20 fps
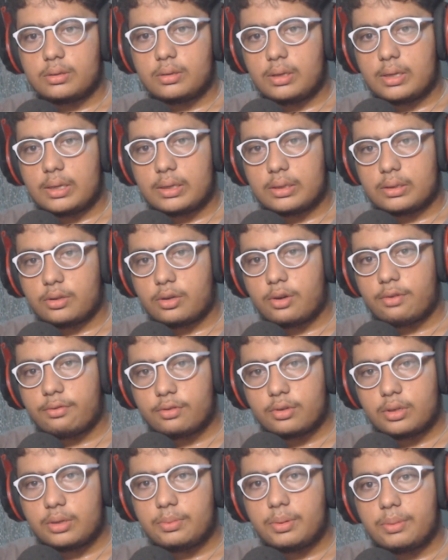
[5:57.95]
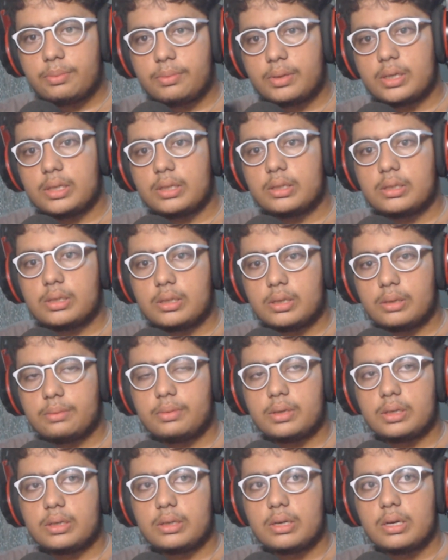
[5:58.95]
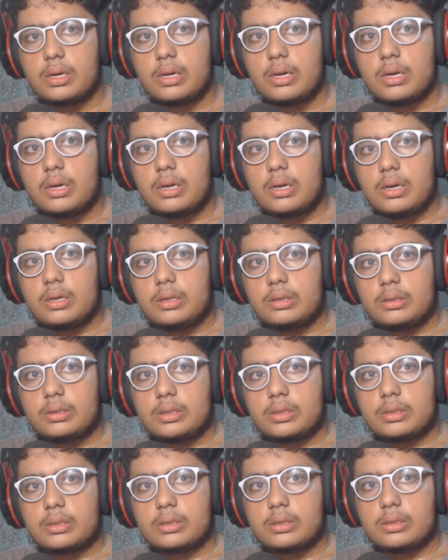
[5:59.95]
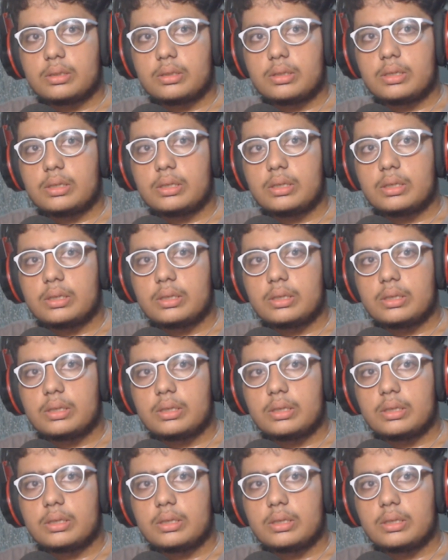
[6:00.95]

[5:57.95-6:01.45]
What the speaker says: Like you have to remember the history, but just the thing